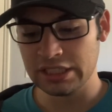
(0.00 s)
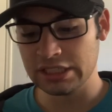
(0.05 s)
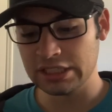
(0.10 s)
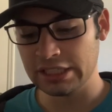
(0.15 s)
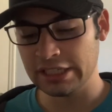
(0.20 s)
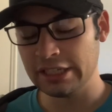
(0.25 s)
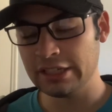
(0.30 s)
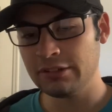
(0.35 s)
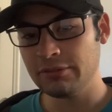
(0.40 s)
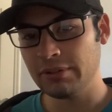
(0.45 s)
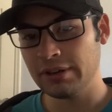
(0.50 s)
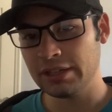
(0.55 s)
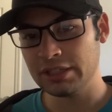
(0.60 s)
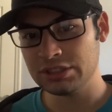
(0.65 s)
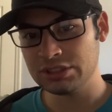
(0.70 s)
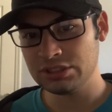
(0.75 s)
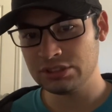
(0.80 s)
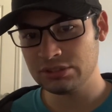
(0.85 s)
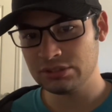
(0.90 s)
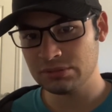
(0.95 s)

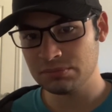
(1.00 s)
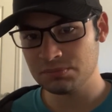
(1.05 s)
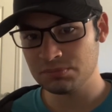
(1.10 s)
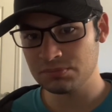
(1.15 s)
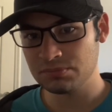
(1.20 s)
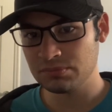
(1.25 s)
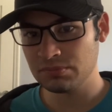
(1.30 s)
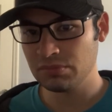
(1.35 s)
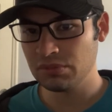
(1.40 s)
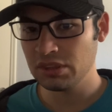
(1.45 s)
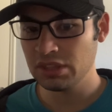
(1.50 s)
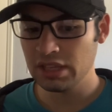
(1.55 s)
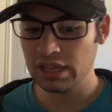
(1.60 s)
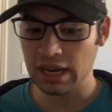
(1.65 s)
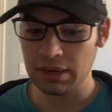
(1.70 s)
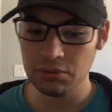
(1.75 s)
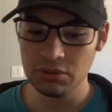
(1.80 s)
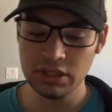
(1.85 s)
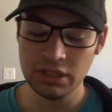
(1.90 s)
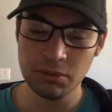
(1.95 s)
Anyways,
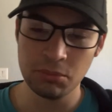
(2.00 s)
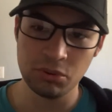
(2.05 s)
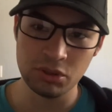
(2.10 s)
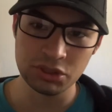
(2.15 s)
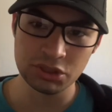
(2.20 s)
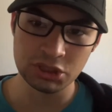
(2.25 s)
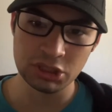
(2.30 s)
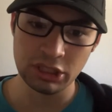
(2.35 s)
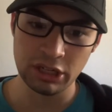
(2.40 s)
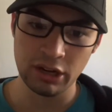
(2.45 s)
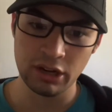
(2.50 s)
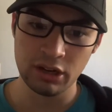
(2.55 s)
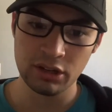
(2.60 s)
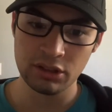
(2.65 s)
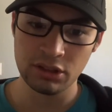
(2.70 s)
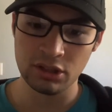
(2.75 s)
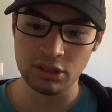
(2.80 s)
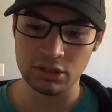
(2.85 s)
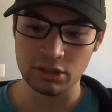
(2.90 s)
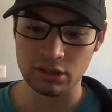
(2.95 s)
I really
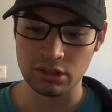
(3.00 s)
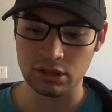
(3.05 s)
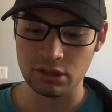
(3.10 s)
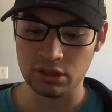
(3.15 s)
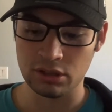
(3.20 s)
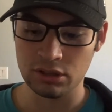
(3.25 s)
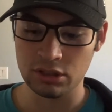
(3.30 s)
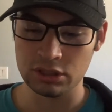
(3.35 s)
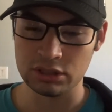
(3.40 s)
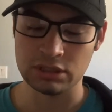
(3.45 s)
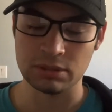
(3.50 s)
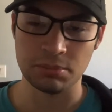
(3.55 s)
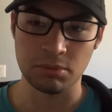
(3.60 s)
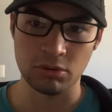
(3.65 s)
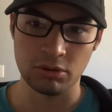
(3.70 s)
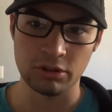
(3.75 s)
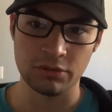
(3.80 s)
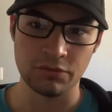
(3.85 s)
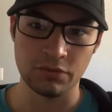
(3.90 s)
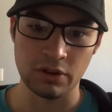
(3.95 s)
appreciate the the
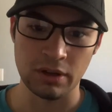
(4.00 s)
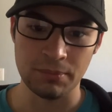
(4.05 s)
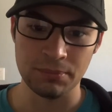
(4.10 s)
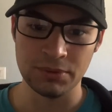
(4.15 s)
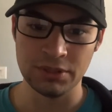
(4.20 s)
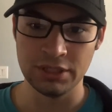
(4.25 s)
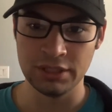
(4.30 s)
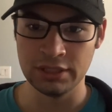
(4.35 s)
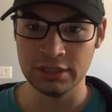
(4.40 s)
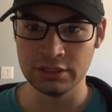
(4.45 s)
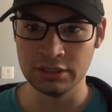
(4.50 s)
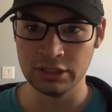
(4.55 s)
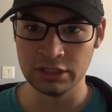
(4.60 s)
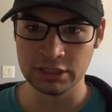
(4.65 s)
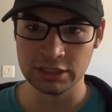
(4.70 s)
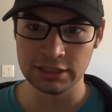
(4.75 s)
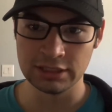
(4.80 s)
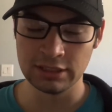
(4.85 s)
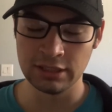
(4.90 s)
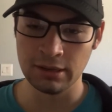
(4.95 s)
support from the the,
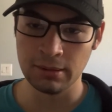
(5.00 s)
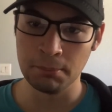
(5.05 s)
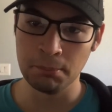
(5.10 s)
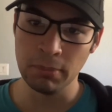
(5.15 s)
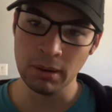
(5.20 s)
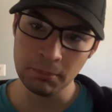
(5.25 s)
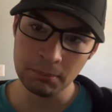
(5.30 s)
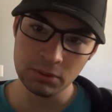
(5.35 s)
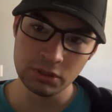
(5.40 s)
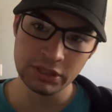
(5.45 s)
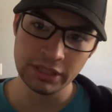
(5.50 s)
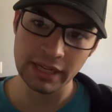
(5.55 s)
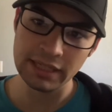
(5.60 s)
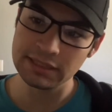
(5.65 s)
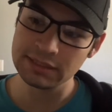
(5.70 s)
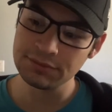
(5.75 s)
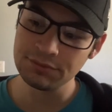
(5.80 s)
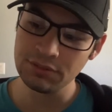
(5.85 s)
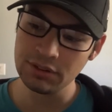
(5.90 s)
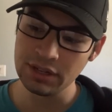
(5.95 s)
the bumper
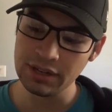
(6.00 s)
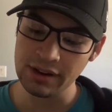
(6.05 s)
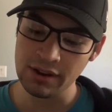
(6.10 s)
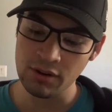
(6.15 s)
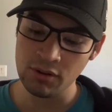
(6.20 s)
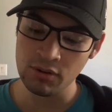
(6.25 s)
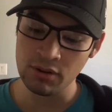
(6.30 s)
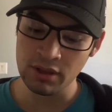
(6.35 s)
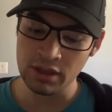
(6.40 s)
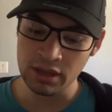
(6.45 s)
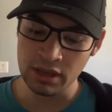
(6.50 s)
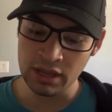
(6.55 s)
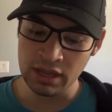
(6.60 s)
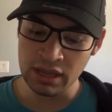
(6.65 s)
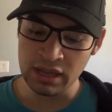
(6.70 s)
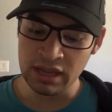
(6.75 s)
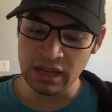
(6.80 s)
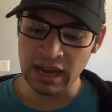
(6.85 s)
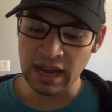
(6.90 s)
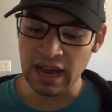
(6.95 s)
gate video.
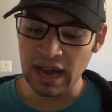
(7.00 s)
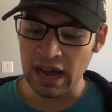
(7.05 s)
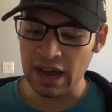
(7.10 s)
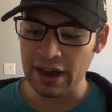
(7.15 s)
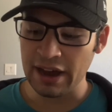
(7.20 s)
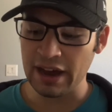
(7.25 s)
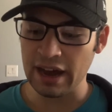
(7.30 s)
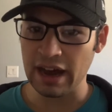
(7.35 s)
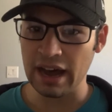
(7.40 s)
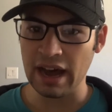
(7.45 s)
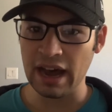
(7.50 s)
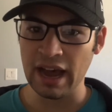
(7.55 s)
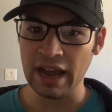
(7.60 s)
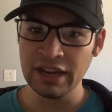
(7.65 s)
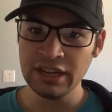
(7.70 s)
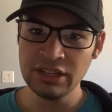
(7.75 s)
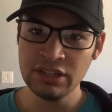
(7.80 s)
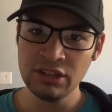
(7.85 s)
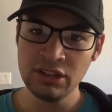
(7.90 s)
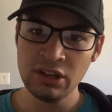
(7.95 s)
I
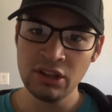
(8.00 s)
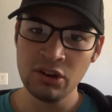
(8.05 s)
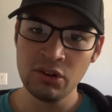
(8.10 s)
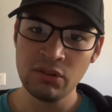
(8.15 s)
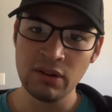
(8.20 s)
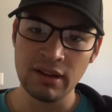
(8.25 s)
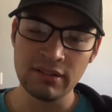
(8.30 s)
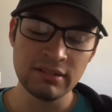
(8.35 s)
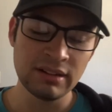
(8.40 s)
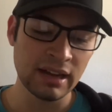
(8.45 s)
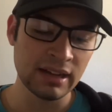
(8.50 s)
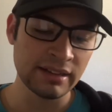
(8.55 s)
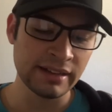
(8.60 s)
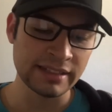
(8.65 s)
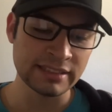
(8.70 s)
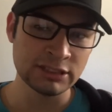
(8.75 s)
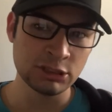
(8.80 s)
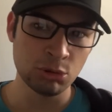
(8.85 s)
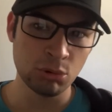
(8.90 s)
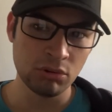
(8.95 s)
know I got
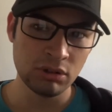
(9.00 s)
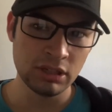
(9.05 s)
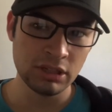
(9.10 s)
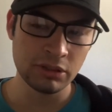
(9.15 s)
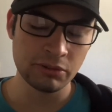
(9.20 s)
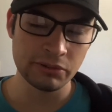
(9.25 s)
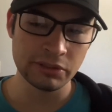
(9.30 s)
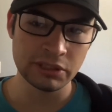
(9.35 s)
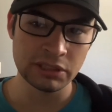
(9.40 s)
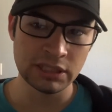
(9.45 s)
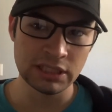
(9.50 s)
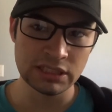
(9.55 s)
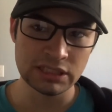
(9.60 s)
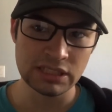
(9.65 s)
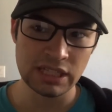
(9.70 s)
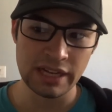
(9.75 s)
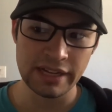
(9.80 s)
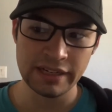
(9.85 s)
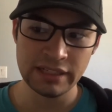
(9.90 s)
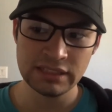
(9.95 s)
like 23
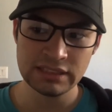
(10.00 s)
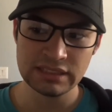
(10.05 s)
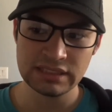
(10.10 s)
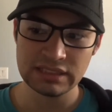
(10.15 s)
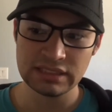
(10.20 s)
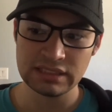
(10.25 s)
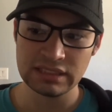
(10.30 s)
dislikes.